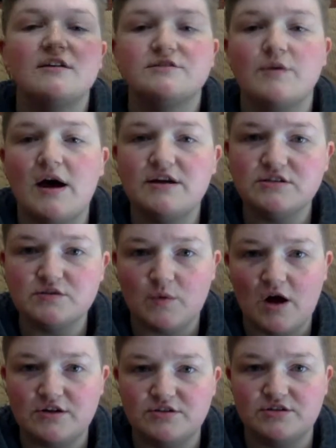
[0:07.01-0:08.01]
So I just
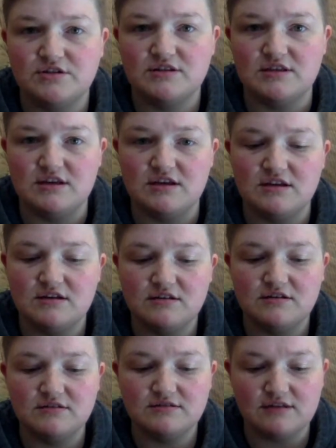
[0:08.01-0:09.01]
watched the
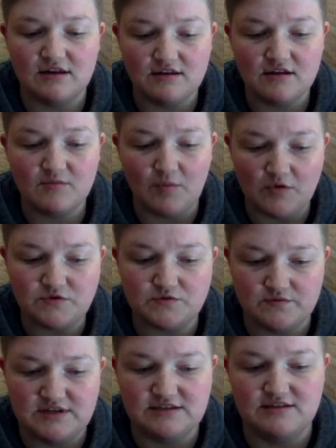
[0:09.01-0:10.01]
second most
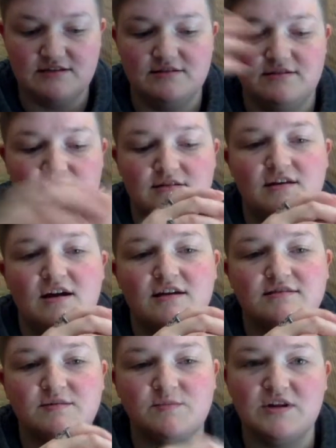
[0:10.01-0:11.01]
recent
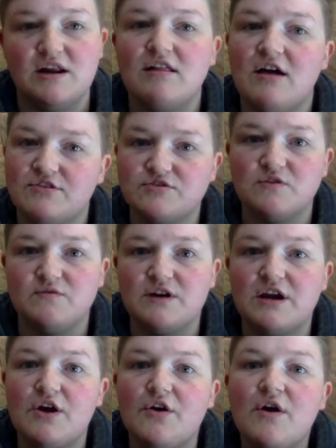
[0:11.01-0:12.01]
Simply Not Logical
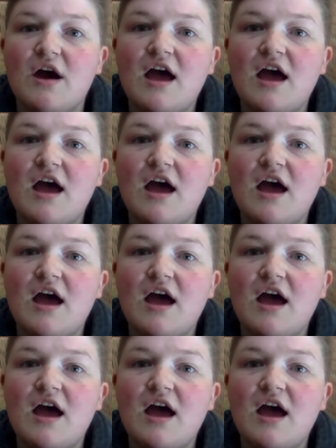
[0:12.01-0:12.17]
video